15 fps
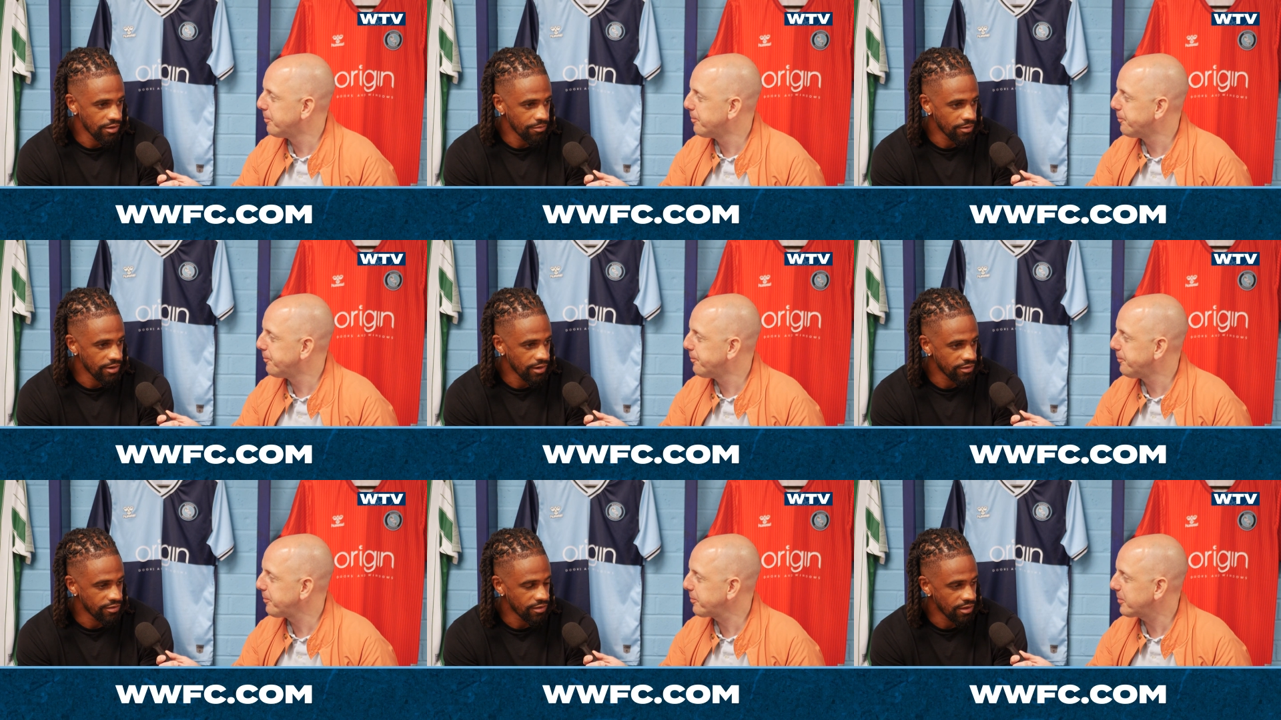Speaker 1: I'm
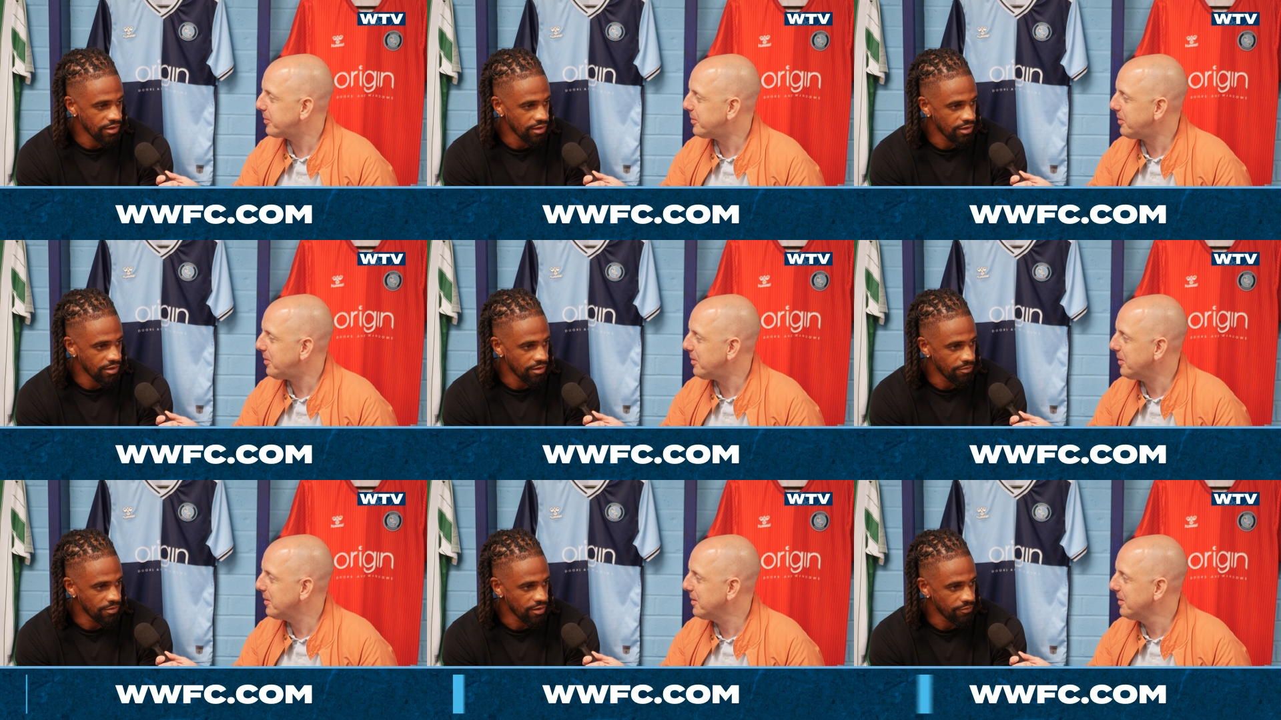glad that
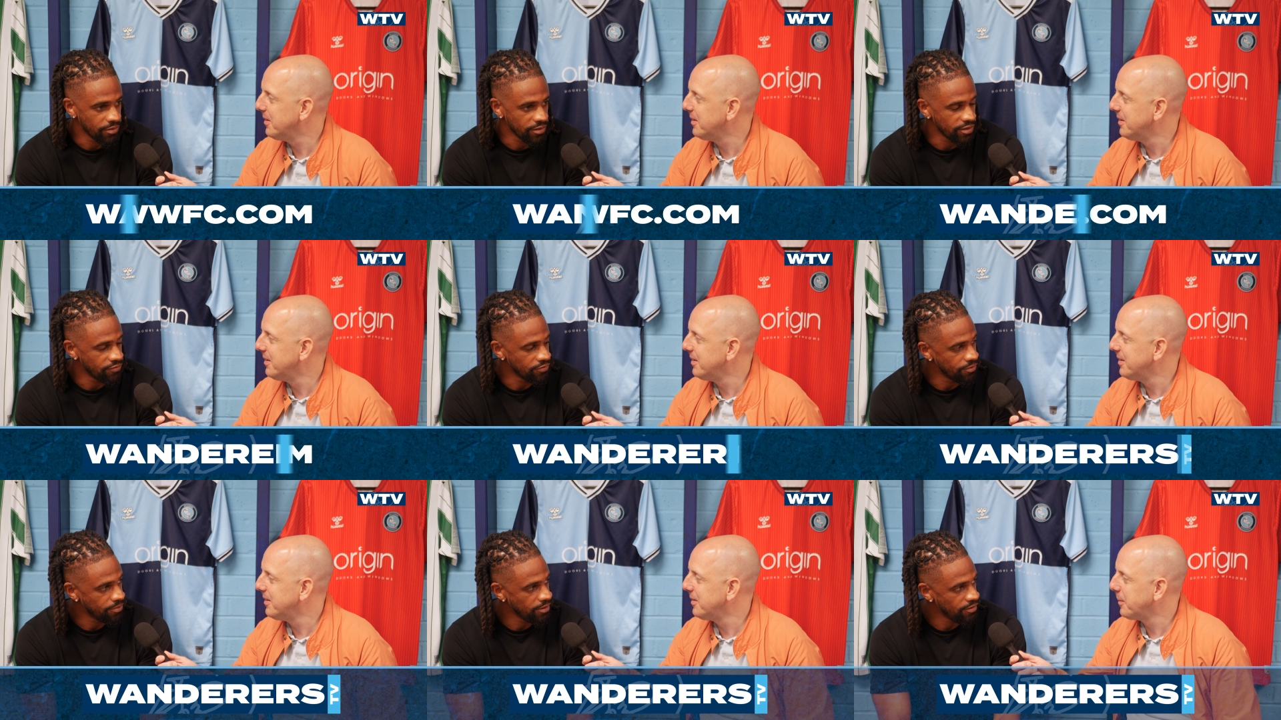um, I've been given
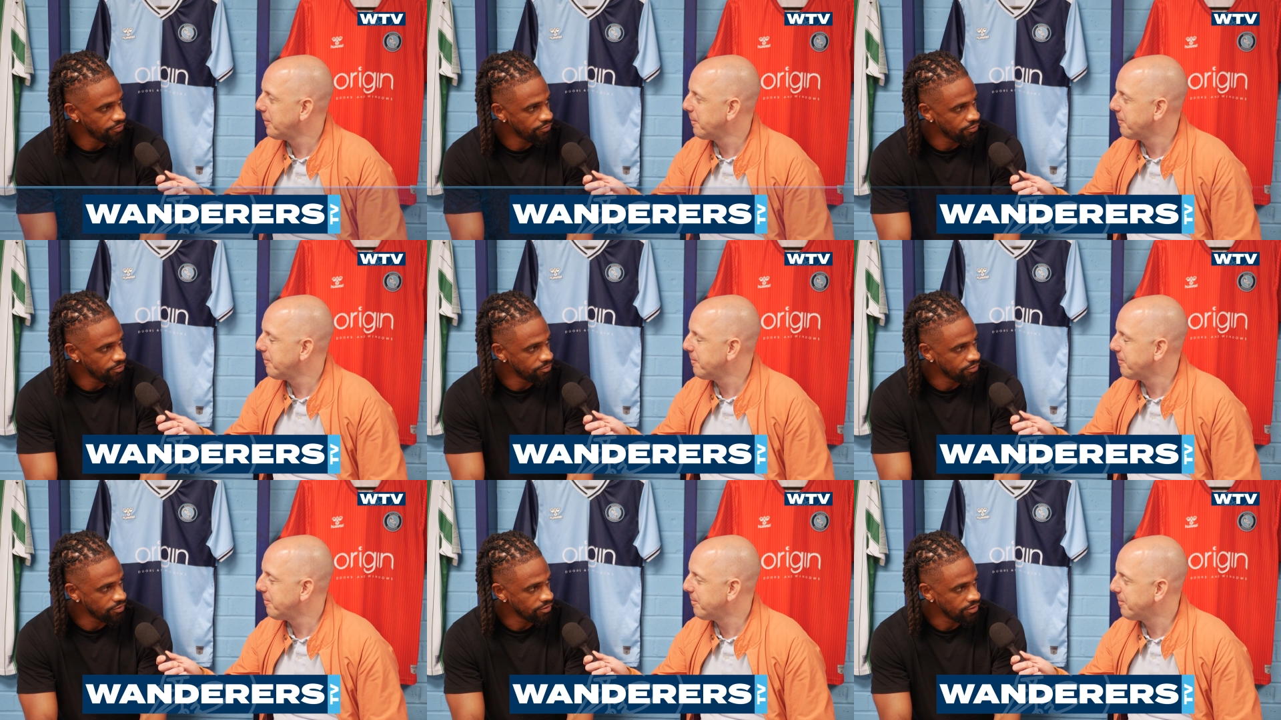the
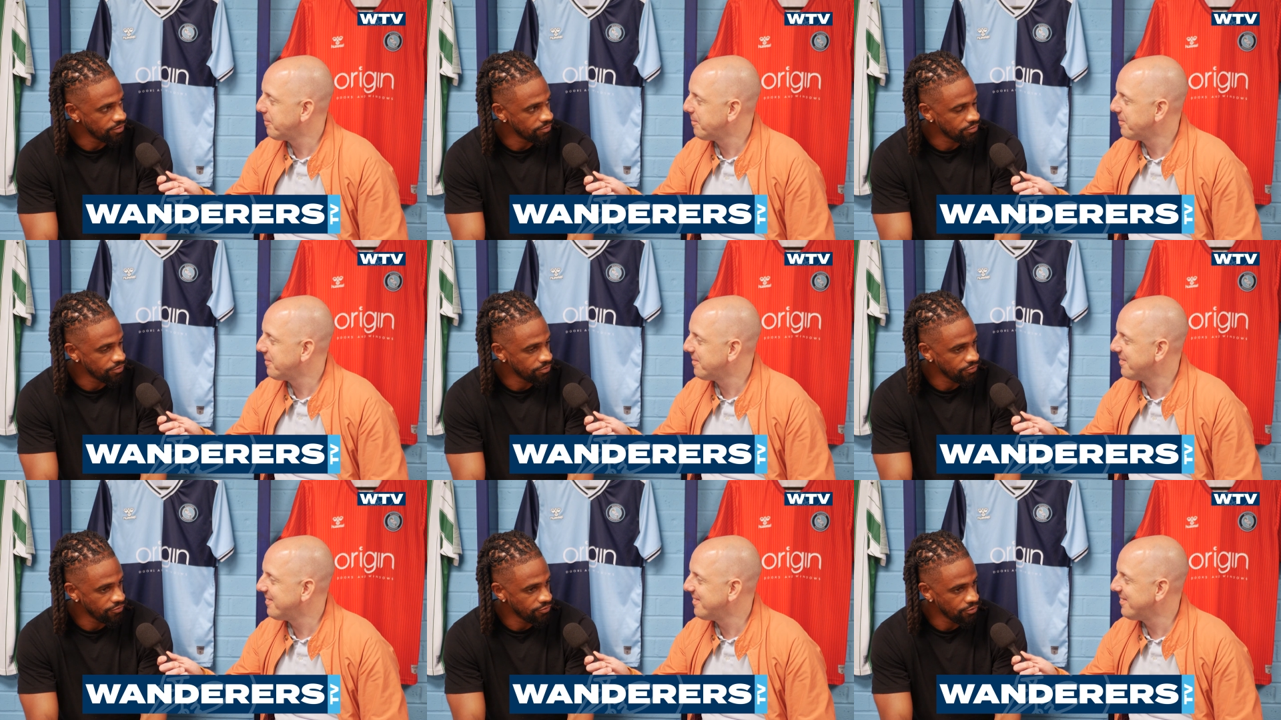platform to to
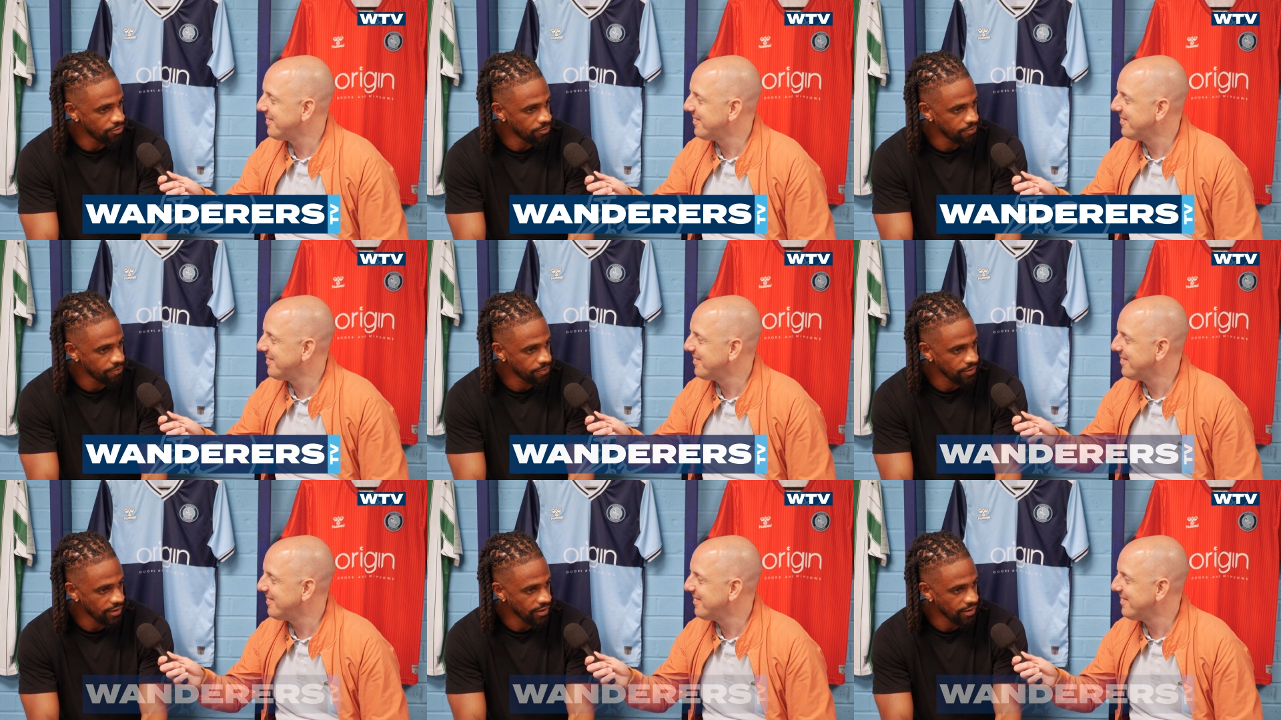perform,